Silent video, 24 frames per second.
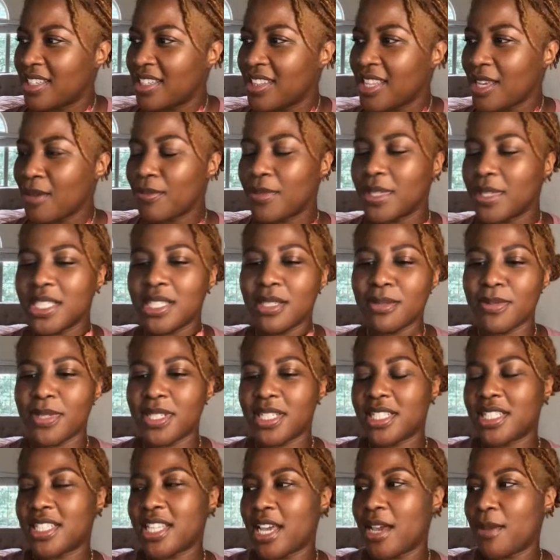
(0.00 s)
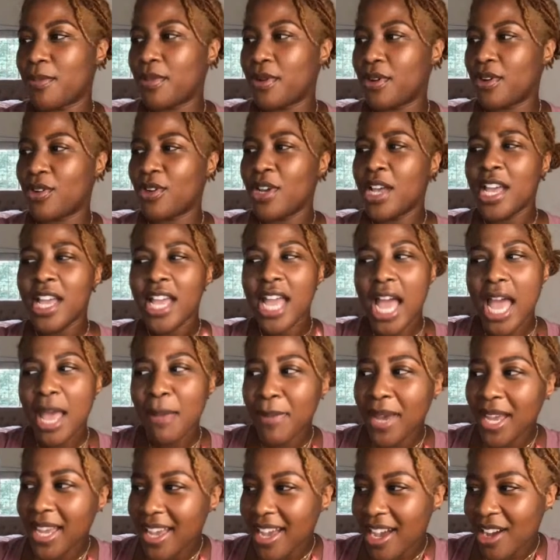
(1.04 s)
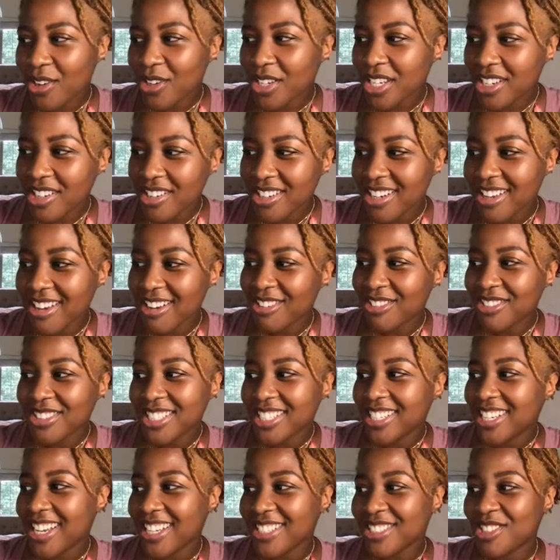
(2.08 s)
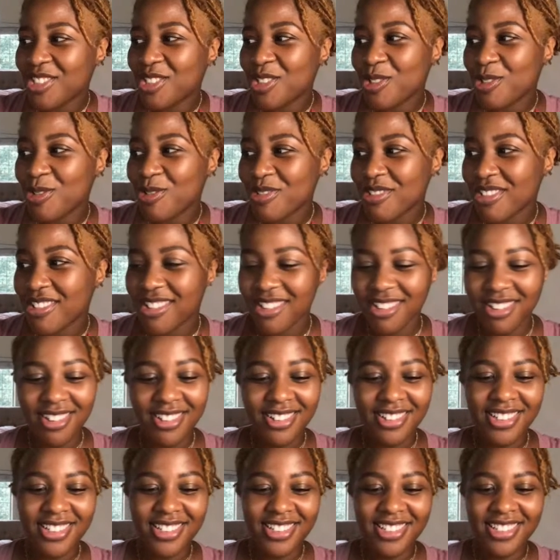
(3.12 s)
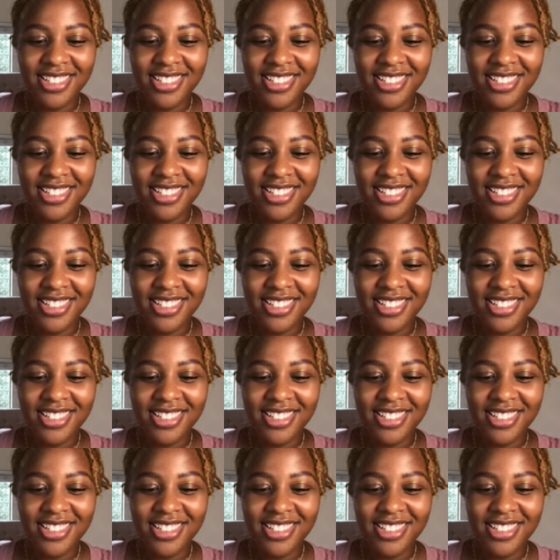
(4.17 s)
That must have been a typo. Am I out here and I only got 2 wrong?